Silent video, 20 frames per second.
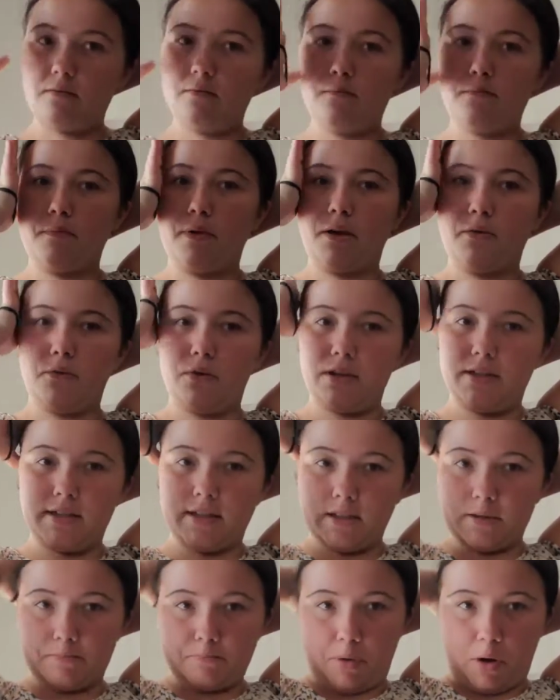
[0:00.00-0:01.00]
my
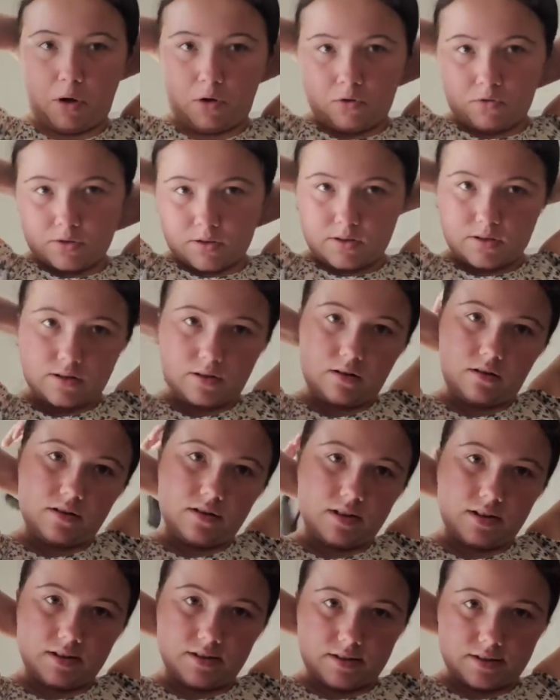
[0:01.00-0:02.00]
recent post on
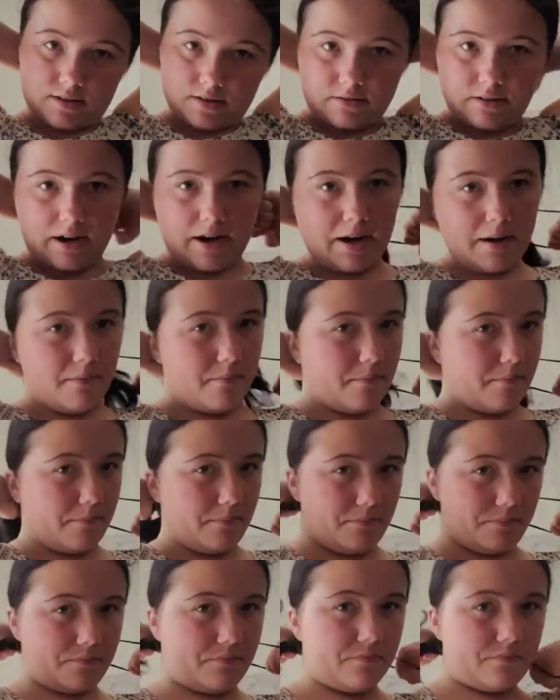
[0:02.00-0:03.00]
Instagram.
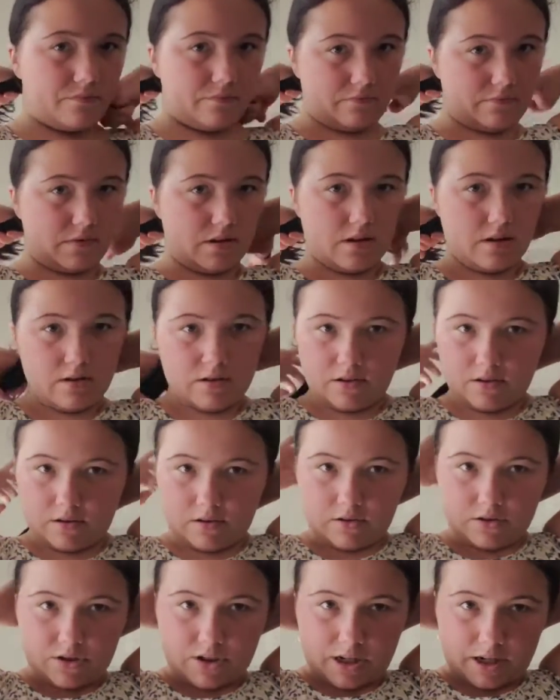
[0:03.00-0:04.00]

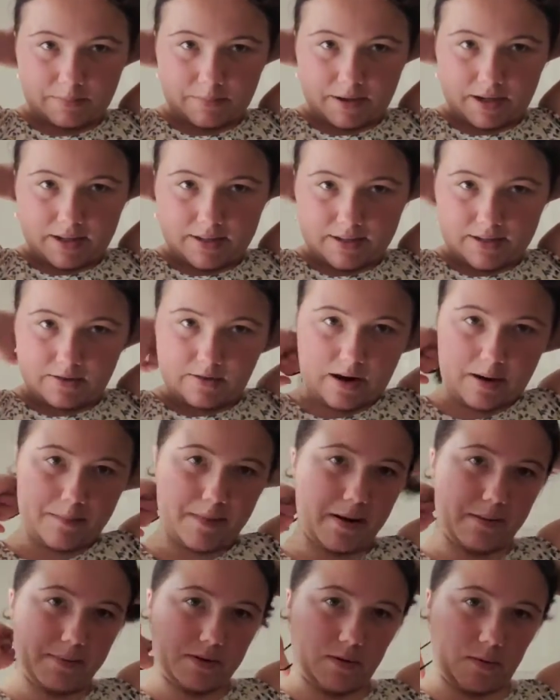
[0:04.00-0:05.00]
Go check my Instagram
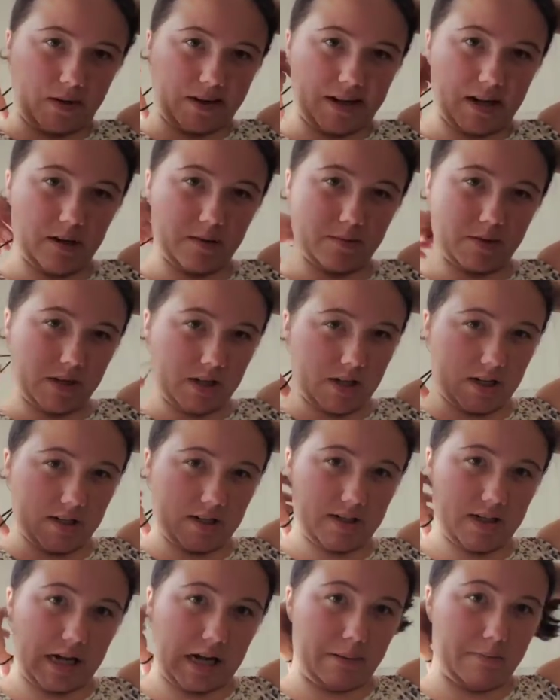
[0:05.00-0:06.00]
out. So right now I'm just gonna
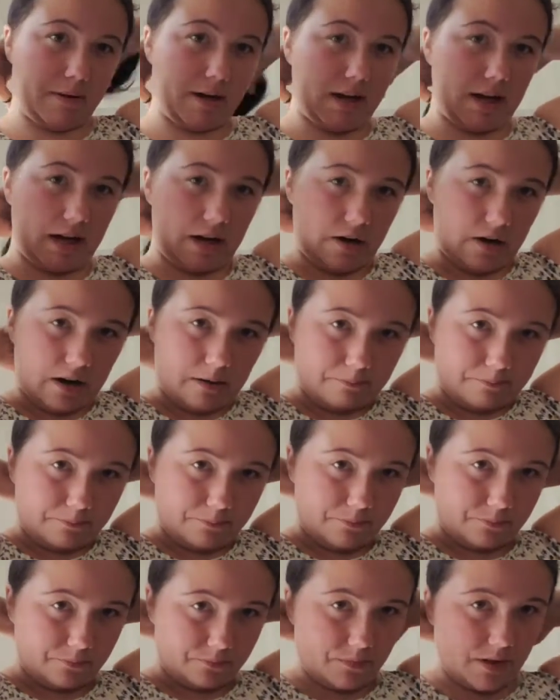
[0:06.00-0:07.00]
tie my hair up,
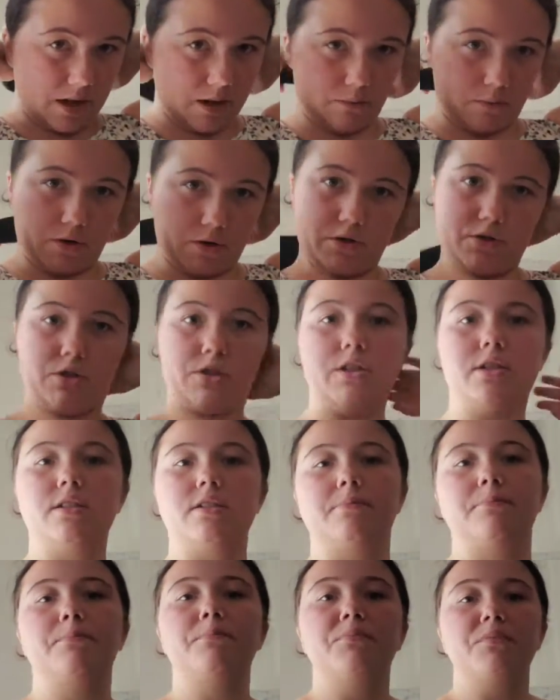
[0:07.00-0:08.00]
and
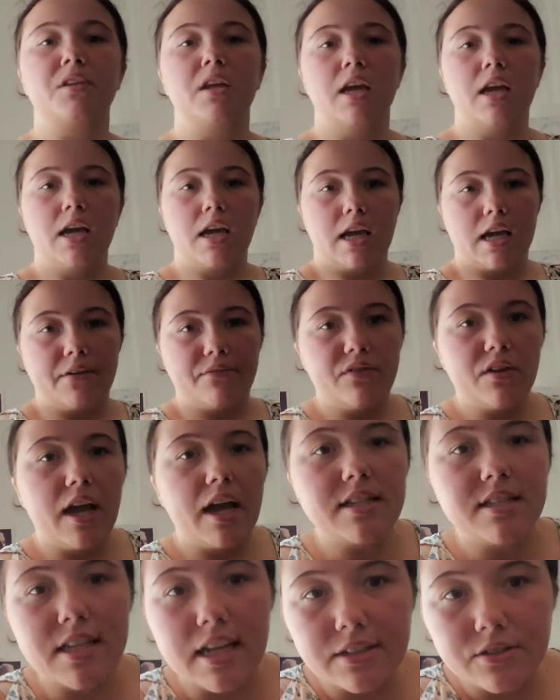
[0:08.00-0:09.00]
if you
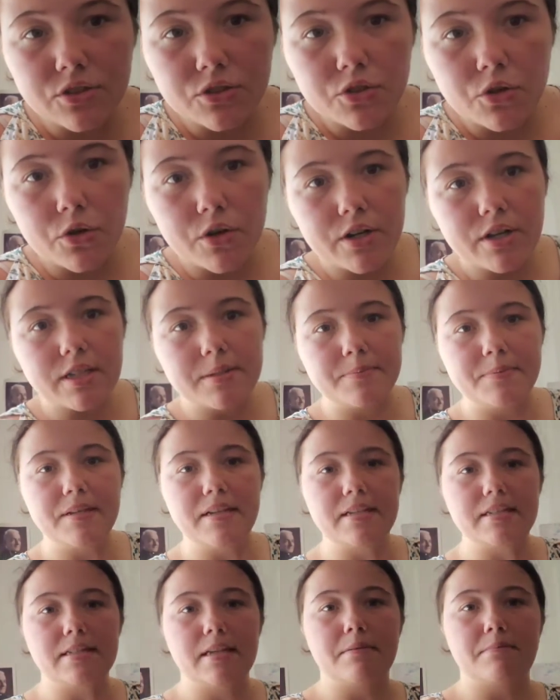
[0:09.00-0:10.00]
guys like tutorials,
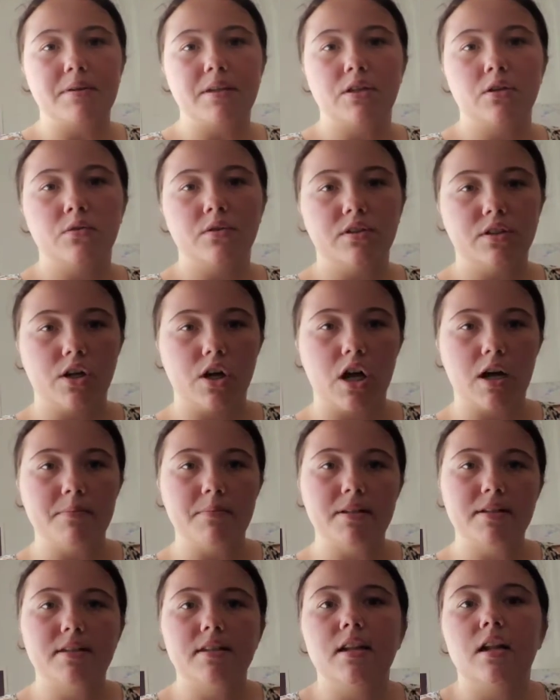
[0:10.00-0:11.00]
please let me know in the
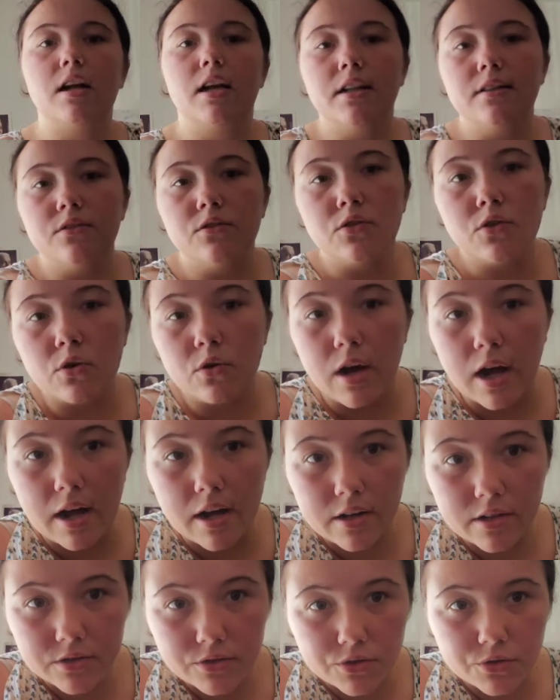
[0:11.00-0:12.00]
comments and I can know
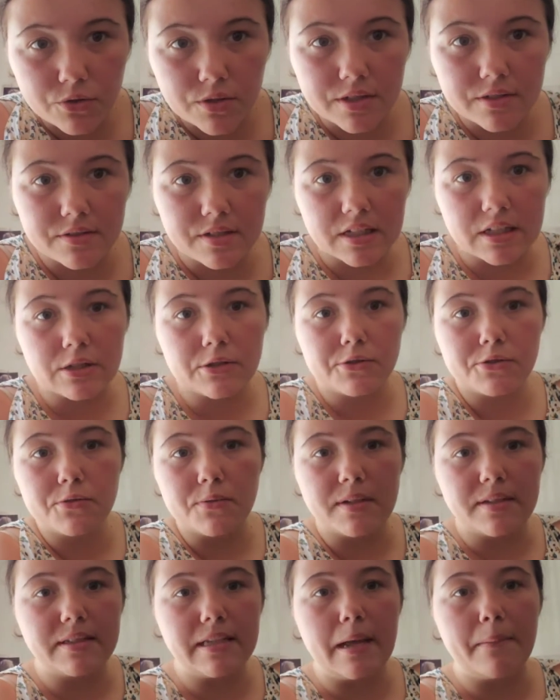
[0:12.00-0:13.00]
how to continue
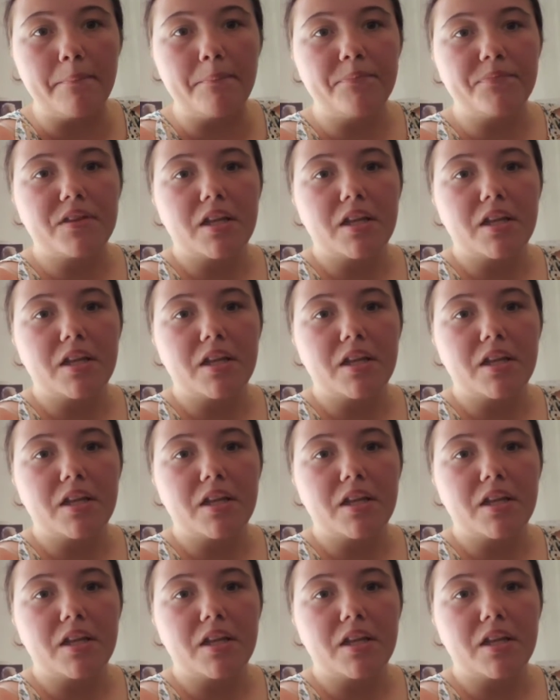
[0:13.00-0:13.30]
doing them.